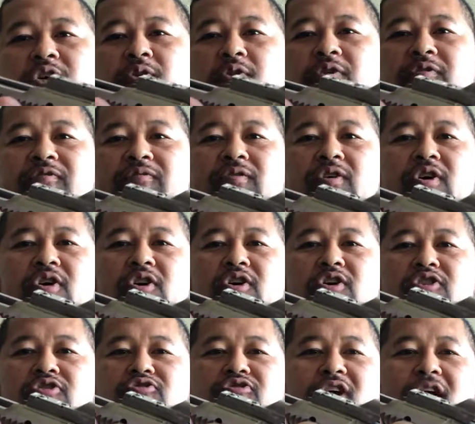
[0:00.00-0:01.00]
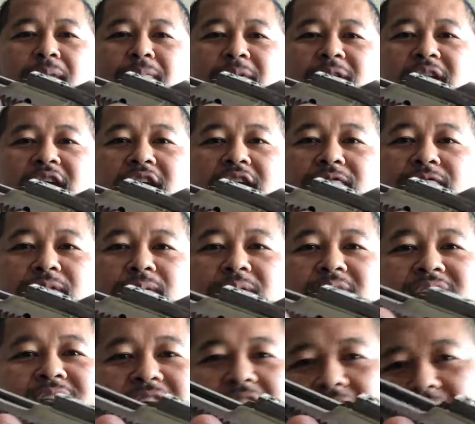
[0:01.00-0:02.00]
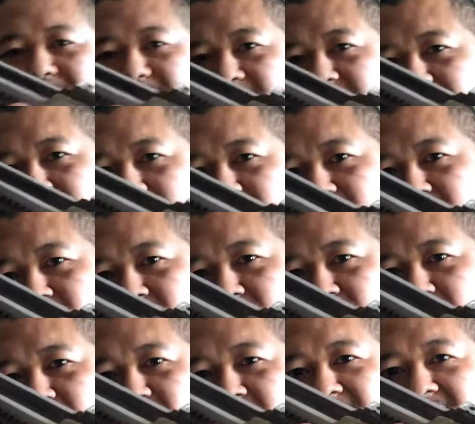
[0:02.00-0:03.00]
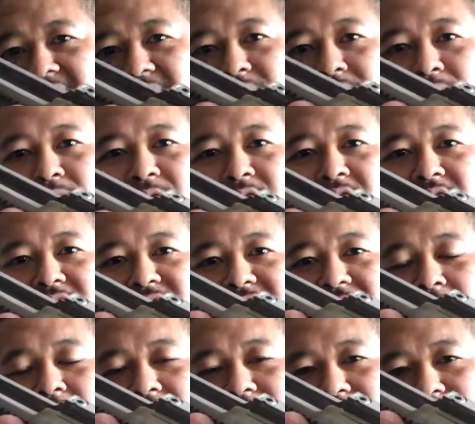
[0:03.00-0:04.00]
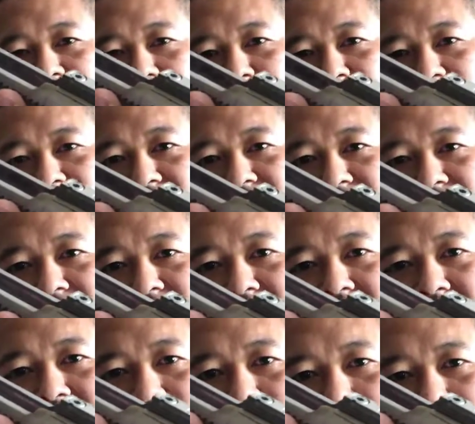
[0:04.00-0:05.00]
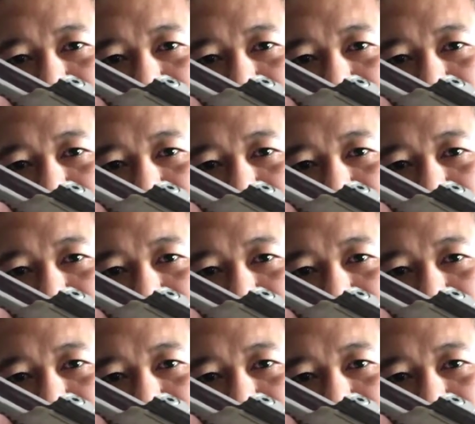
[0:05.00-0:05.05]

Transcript: You can drop it in from the top here. Whatever works, however you can get it in.